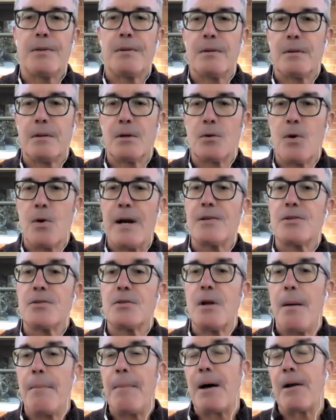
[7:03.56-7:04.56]
with the
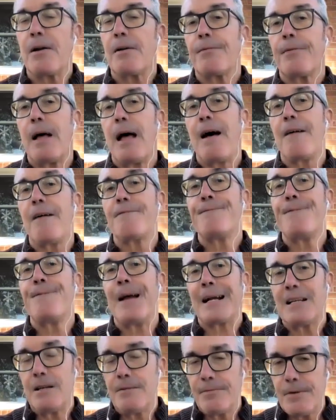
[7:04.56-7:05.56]
greatest amount of
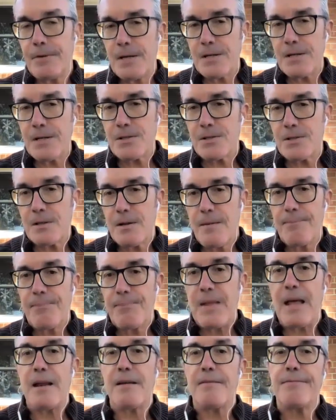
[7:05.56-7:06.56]
effectiveness
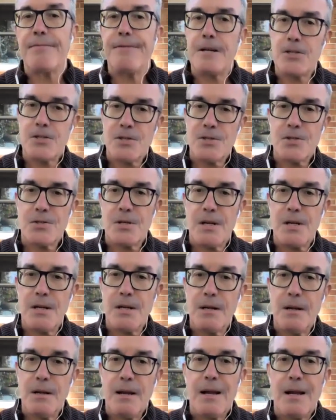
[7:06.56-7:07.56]
and
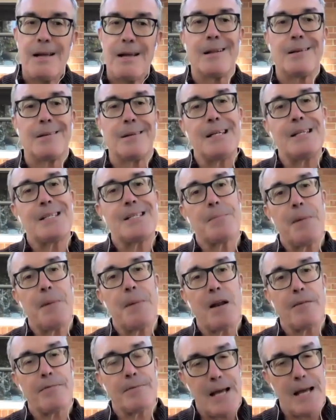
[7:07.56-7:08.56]
efficiency in the least
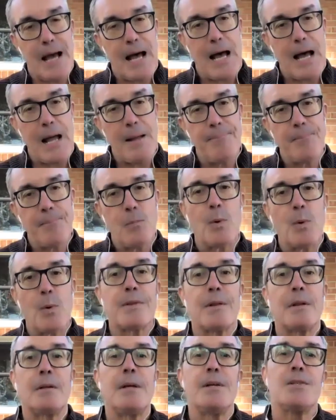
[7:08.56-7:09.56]
amount of time
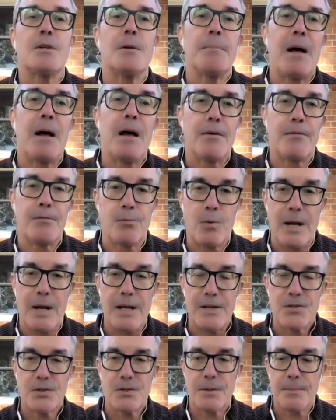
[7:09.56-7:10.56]
with the least amount of
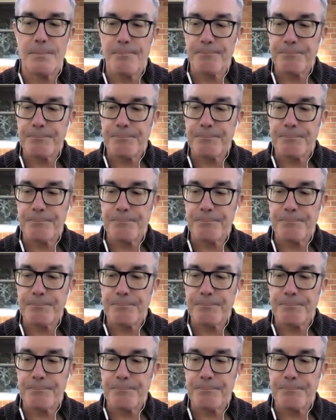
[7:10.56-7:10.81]
risk.